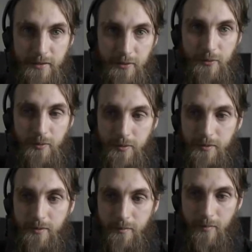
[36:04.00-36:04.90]
to you
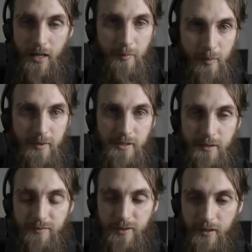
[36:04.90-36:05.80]
by the permission
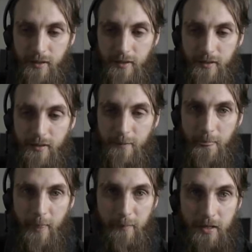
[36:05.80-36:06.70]
of Allah
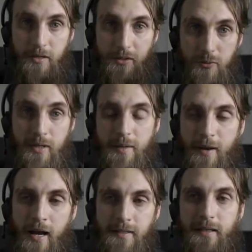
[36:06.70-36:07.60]
because you keep
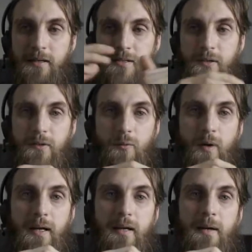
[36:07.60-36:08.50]
acting in a certain
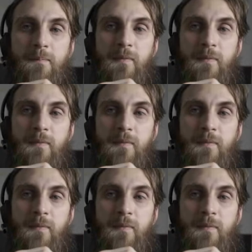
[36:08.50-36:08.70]
way.